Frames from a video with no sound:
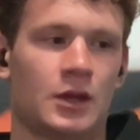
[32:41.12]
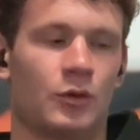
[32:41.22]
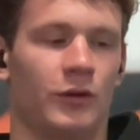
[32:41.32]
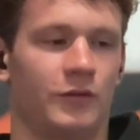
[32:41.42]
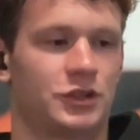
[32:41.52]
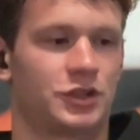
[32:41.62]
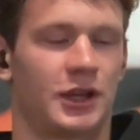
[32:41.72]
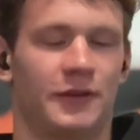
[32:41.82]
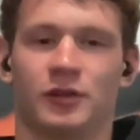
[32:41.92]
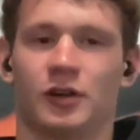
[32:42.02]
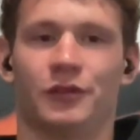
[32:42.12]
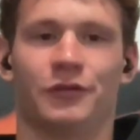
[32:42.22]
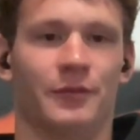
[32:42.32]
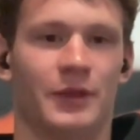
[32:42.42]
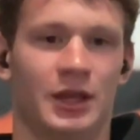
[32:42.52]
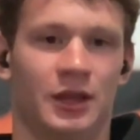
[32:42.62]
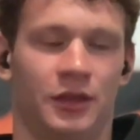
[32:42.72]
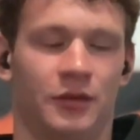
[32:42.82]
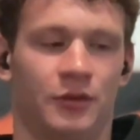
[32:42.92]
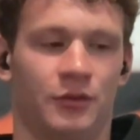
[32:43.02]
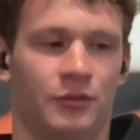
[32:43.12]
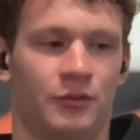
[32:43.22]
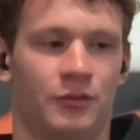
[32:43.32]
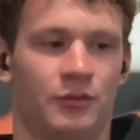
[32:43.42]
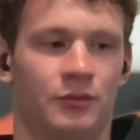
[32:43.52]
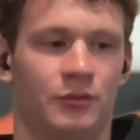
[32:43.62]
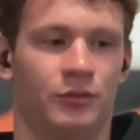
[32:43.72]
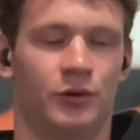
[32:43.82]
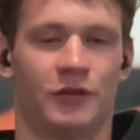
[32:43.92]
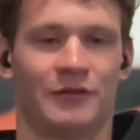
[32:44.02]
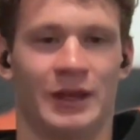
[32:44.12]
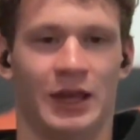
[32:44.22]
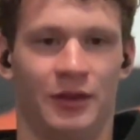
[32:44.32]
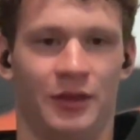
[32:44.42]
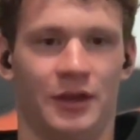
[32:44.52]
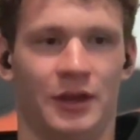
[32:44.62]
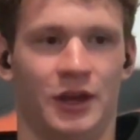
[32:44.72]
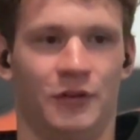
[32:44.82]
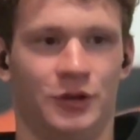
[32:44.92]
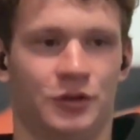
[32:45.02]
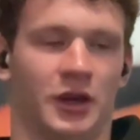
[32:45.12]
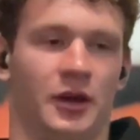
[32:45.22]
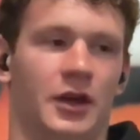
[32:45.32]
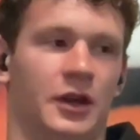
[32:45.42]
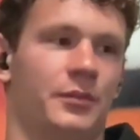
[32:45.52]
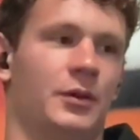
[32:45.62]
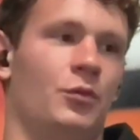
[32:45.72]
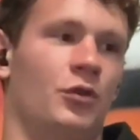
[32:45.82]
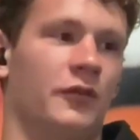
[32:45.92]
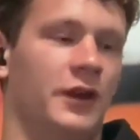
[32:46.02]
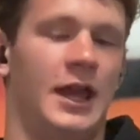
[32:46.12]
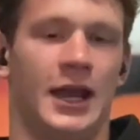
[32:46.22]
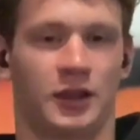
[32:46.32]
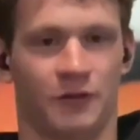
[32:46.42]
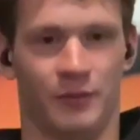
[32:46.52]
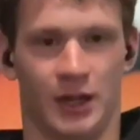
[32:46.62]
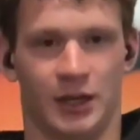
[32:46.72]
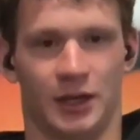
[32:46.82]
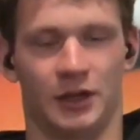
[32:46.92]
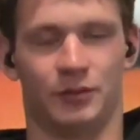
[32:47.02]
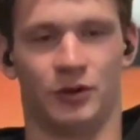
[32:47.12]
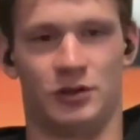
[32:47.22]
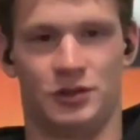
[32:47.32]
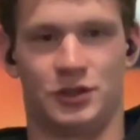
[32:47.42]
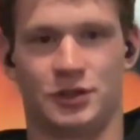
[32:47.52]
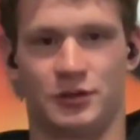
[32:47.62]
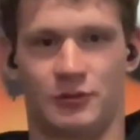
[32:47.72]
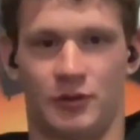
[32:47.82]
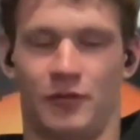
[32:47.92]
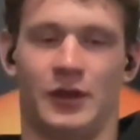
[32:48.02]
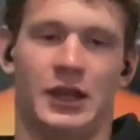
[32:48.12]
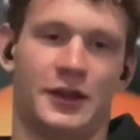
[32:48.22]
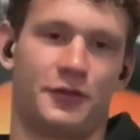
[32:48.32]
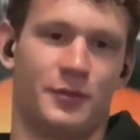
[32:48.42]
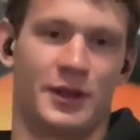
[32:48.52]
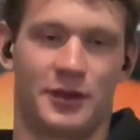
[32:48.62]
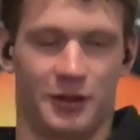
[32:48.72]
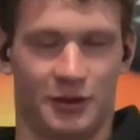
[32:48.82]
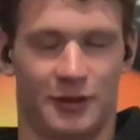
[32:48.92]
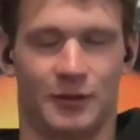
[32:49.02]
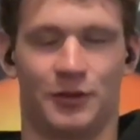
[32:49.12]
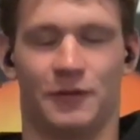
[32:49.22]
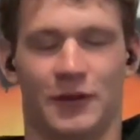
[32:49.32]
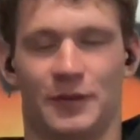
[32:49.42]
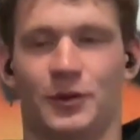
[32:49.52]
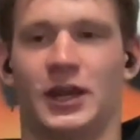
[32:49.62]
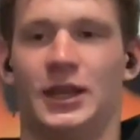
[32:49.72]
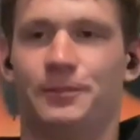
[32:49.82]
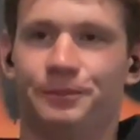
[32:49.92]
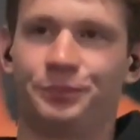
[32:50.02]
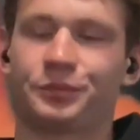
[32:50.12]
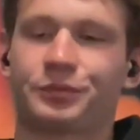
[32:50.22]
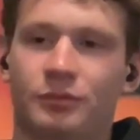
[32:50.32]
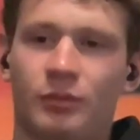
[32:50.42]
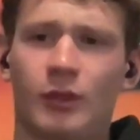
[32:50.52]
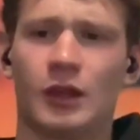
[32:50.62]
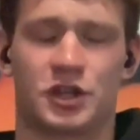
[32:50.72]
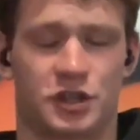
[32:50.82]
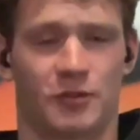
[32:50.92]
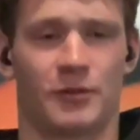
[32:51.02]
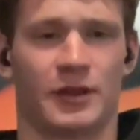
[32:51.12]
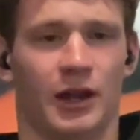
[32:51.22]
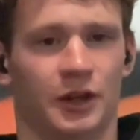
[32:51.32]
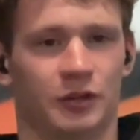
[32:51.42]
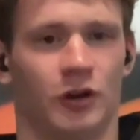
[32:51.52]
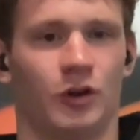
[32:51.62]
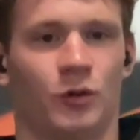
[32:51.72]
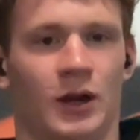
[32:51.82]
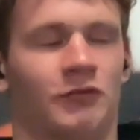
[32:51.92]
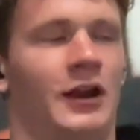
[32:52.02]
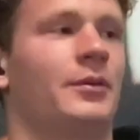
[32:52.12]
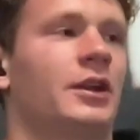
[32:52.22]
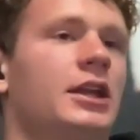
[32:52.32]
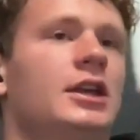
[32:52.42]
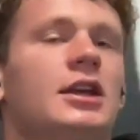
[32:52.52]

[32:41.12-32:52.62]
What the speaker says: we've just kind of grown from there through word of mouth, and now we're doing a bit more of an active marketing approach over the last few months, as you can see with the Facebook ad, just as we're starting to grow quite rapidly.